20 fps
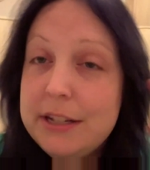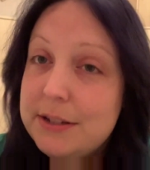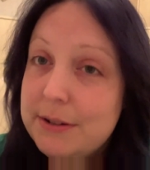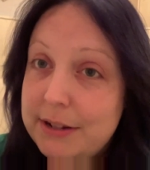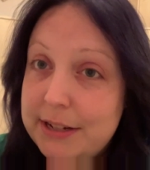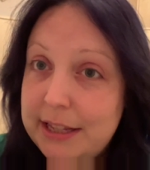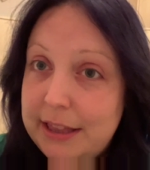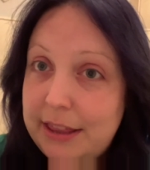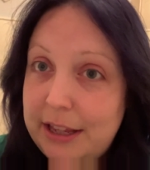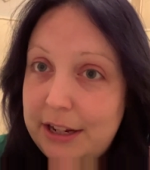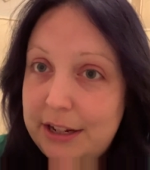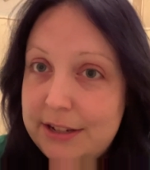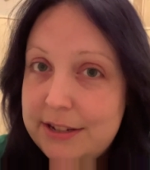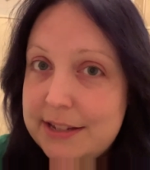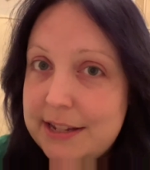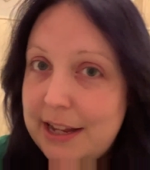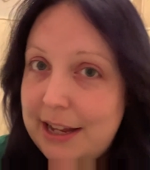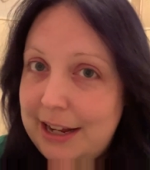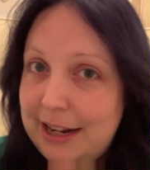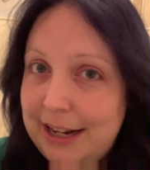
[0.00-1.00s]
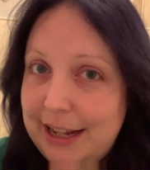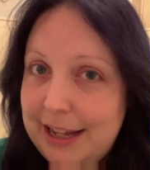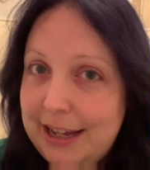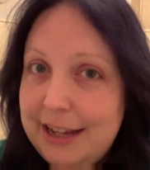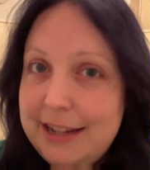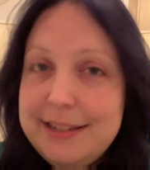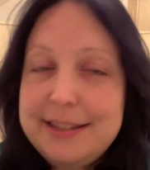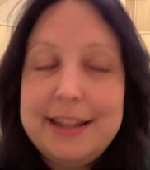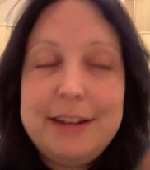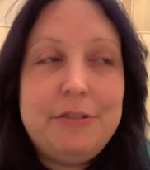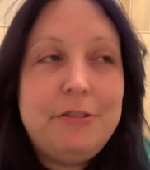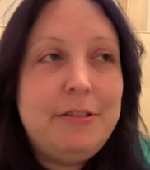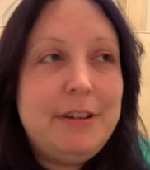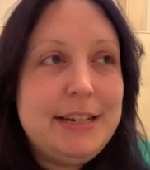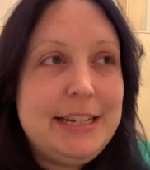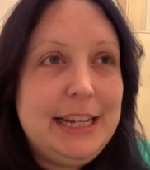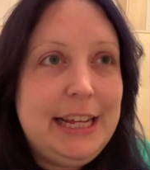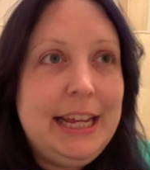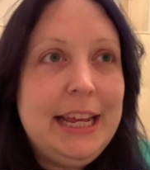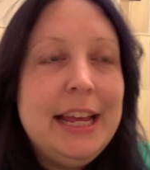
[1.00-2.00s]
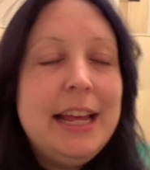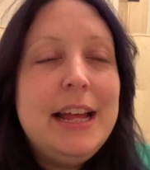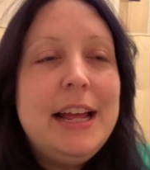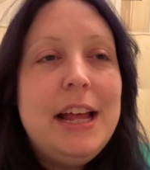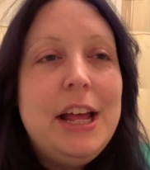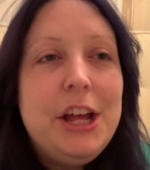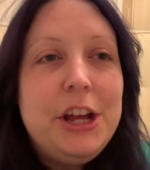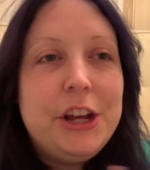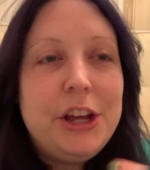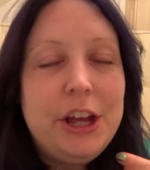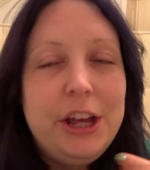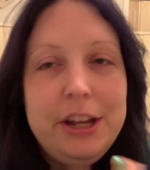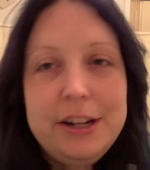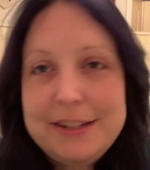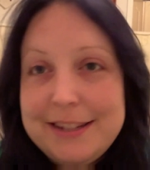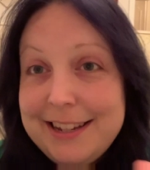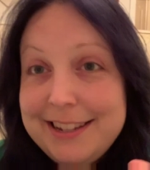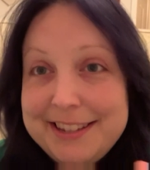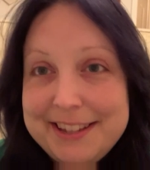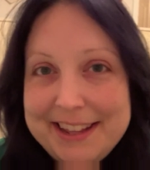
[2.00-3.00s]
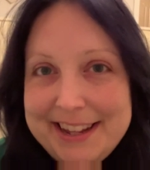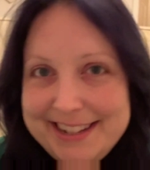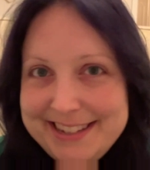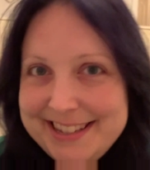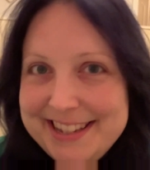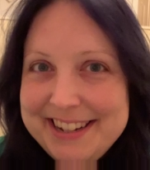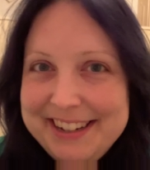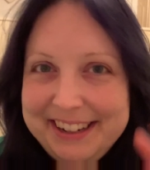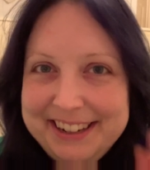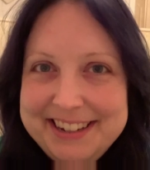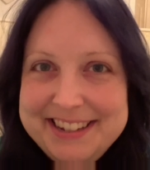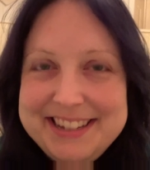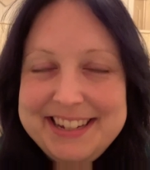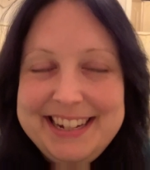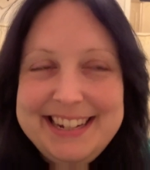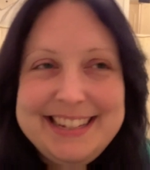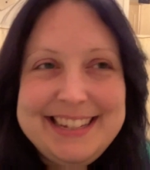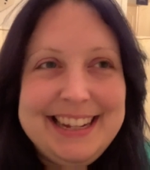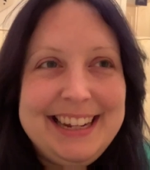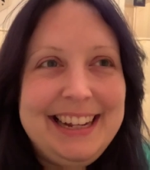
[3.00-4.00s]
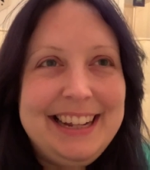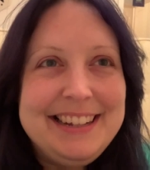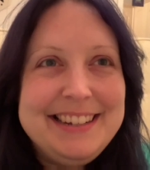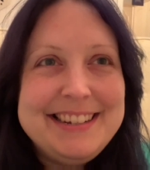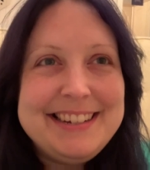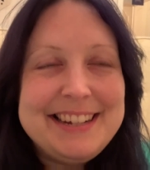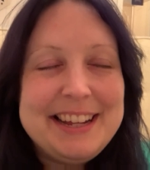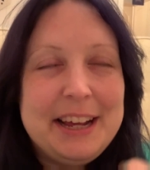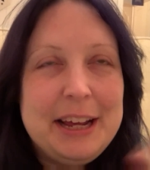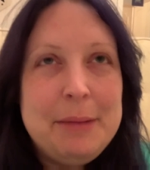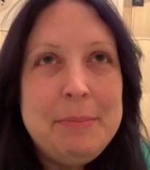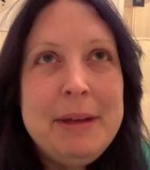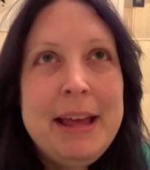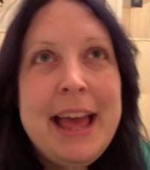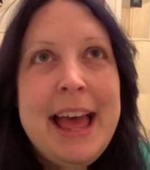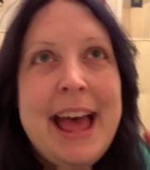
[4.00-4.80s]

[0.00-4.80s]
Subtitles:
So I did those earlier, so they're already cooked, so that's nice and easy at lunchtime.